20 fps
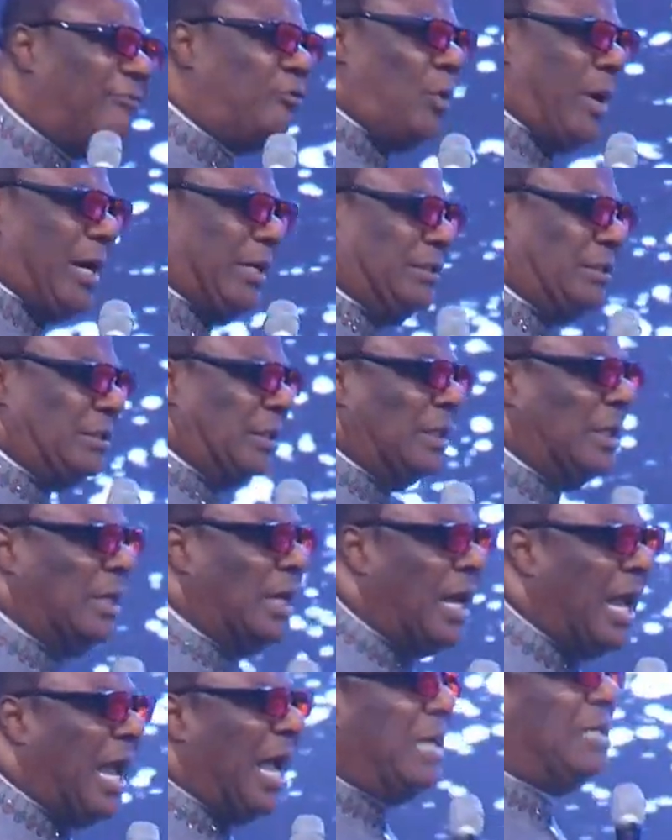ones,
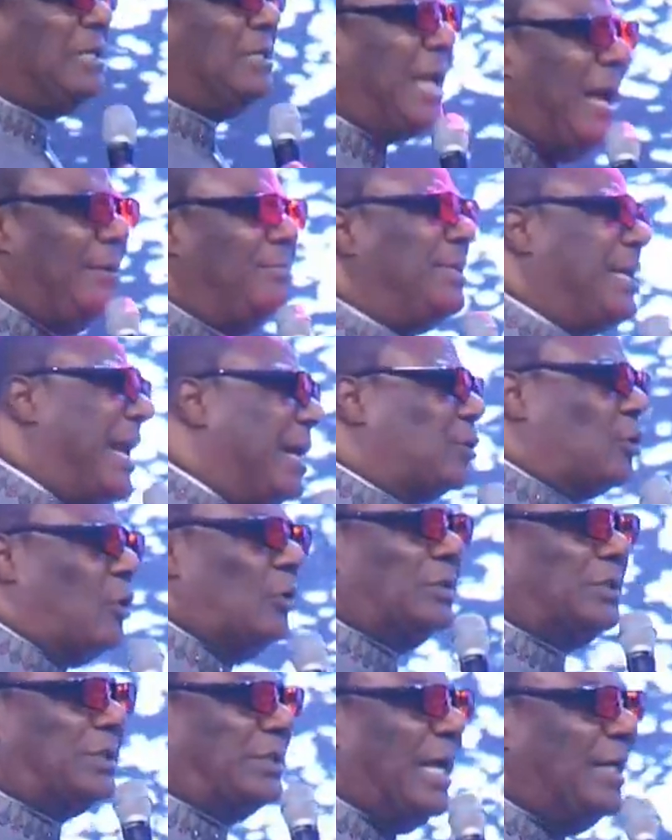and them that
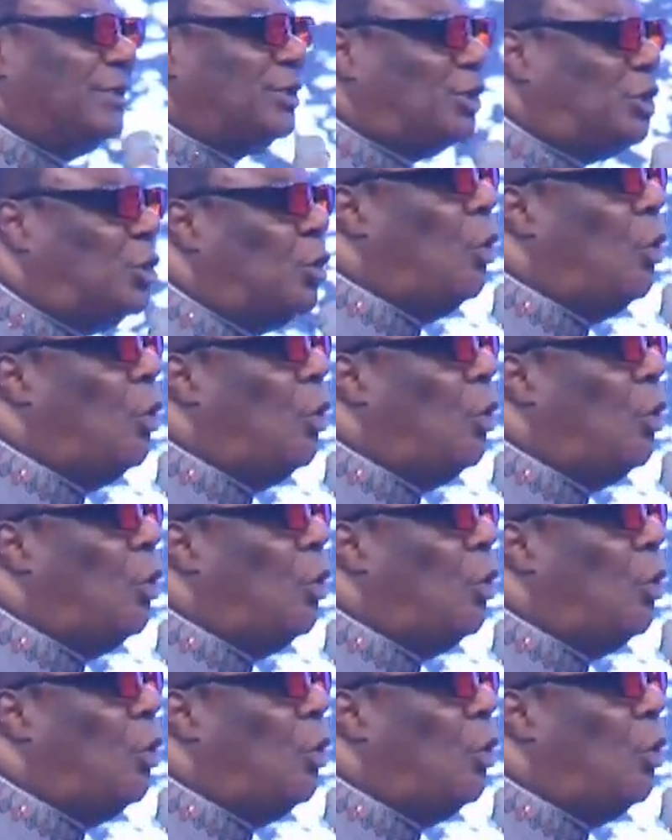concerns you,